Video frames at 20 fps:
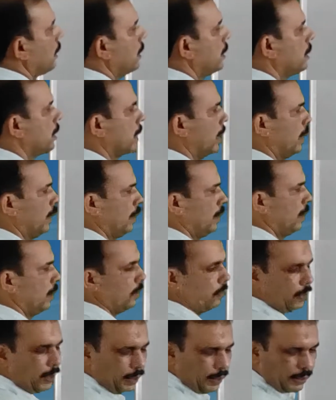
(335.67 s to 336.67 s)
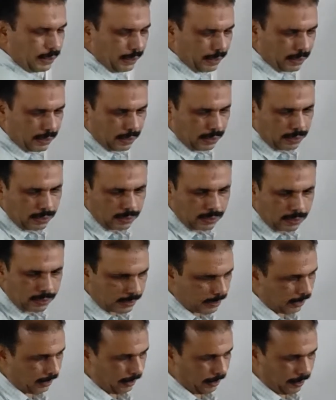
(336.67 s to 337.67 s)
Sun. What is it?
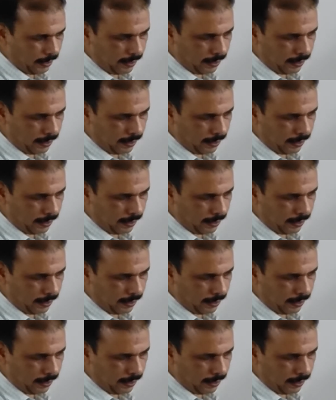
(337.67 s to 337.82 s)
Sun.